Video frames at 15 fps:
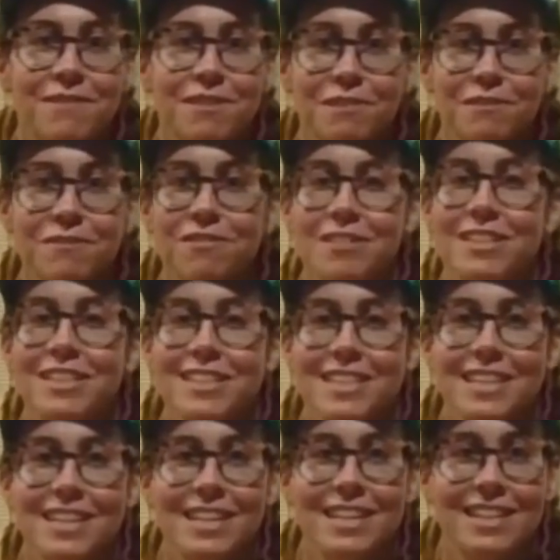come find me
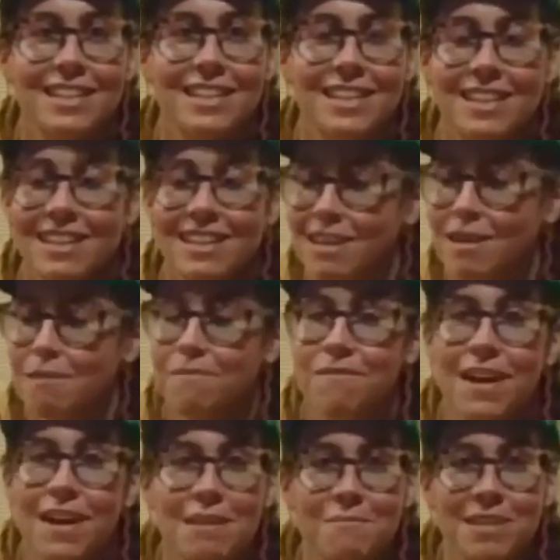and we can talk all things
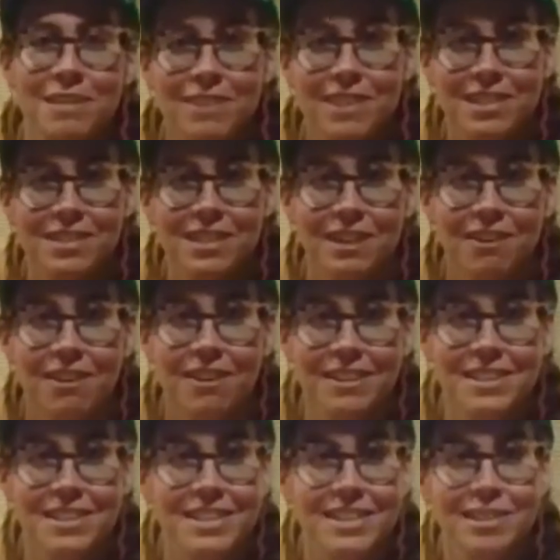crisper clean out
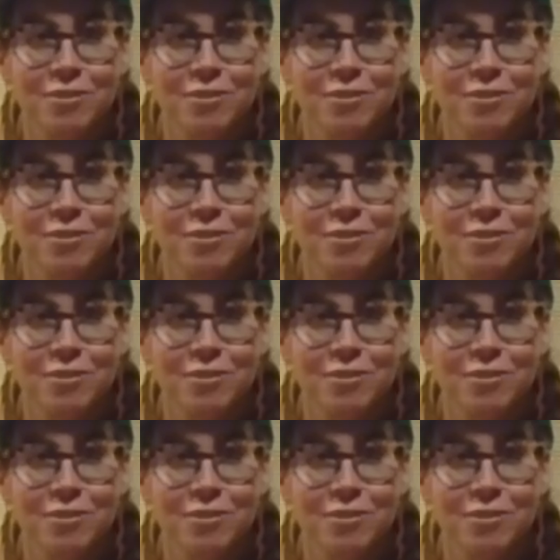meals,